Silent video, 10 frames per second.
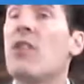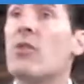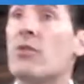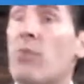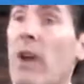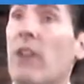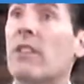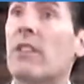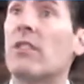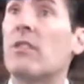who's
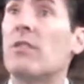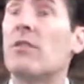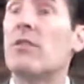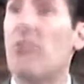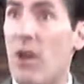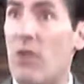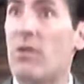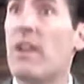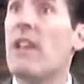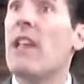well
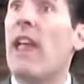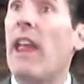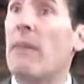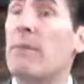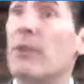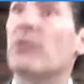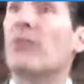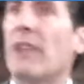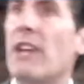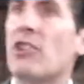known and builds
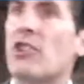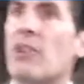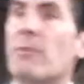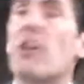relationships,